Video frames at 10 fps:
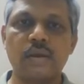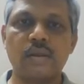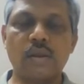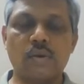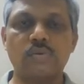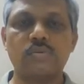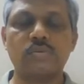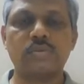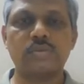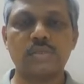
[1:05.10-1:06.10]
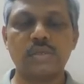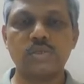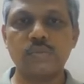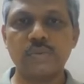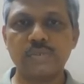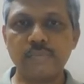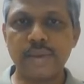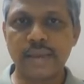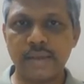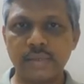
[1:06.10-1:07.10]
Now, there should be some
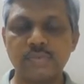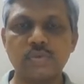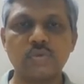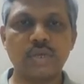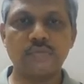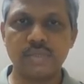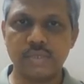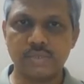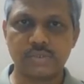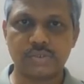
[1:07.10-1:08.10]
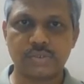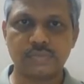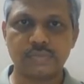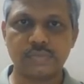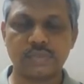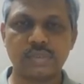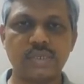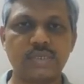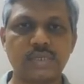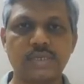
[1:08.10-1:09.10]
mechanism to deal with this.
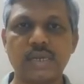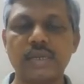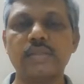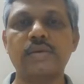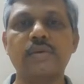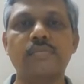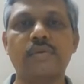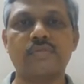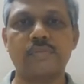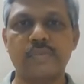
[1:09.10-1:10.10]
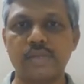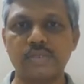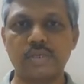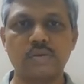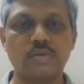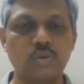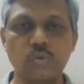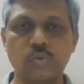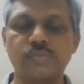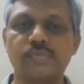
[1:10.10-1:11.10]
That is exactly the buffer manager
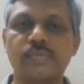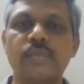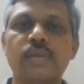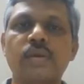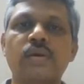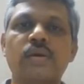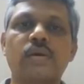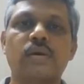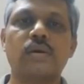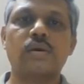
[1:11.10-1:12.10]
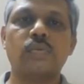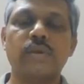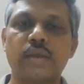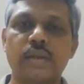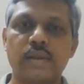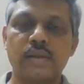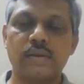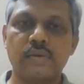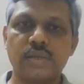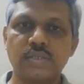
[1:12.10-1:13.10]
do. Uh, we
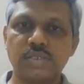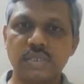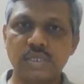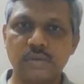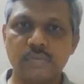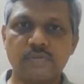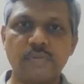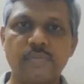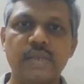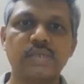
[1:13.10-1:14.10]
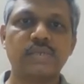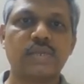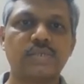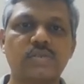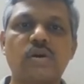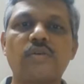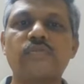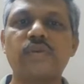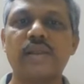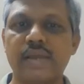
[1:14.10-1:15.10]
can we can see the buffer manager as a
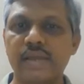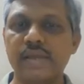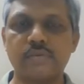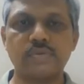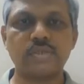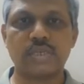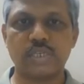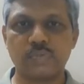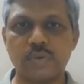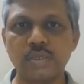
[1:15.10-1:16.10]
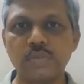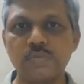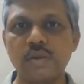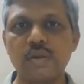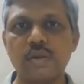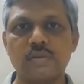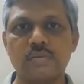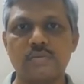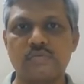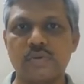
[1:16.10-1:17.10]
software layer which is responsible
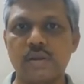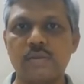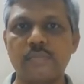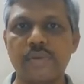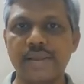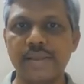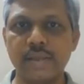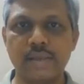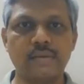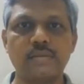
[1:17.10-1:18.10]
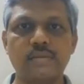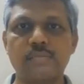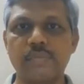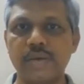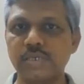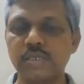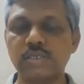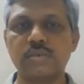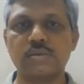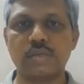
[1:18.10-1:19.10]
for bringing the
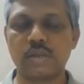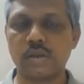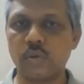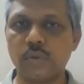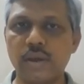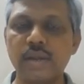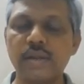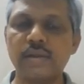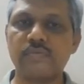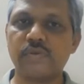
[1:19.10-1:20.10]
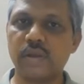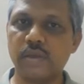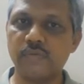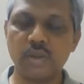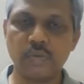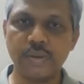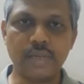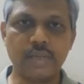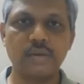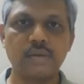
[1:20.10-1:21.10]
pages that are required for a given
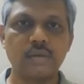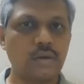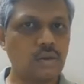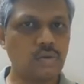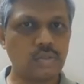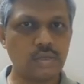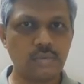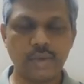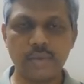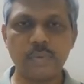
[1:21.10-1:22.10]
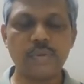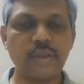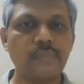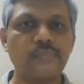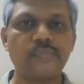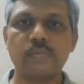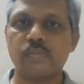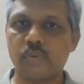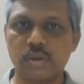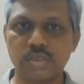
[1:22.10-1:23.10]
query onto the main memory,
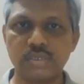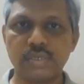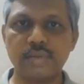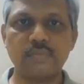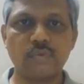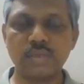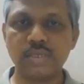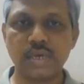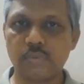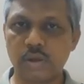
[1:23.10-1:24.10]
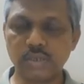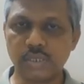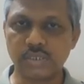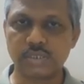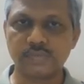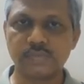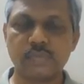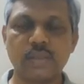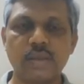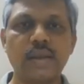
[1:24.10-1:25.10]
process them once they are processed
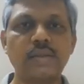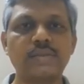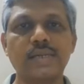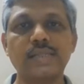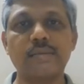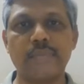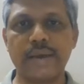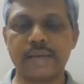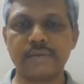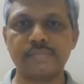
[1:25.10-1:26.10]
and send them back.